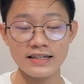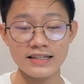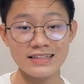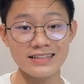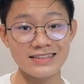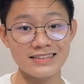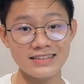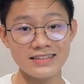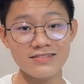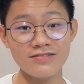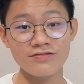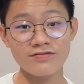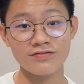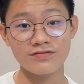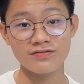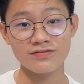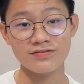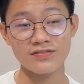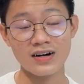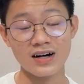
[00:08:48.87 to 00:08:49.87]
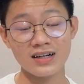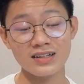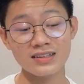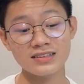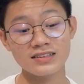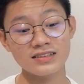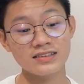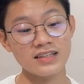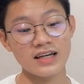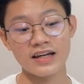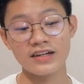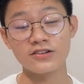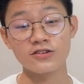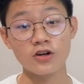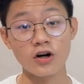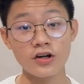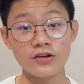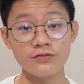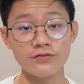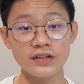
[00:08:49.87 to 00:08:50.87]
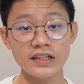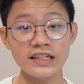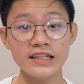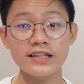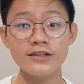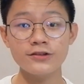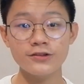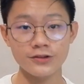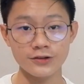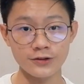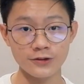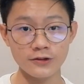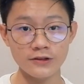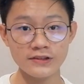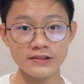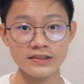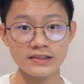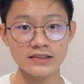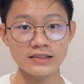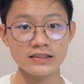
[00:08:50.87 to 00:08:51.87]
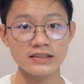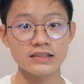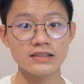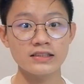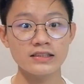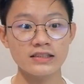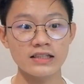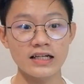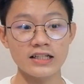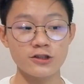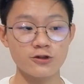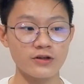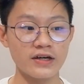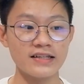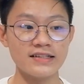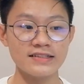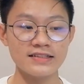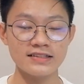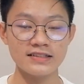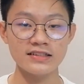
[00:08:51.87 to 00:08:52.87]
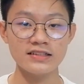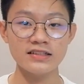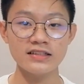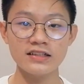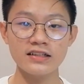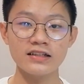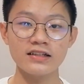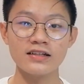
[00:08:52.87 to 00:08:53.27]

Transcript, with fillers: easy fast and convenient to use as you can see